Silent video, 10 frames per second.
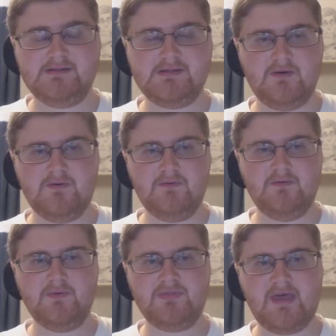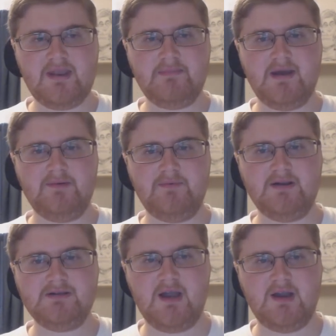So, with that in mind, I
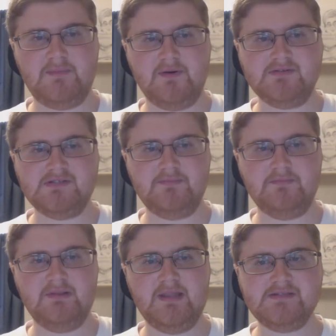want to talk about some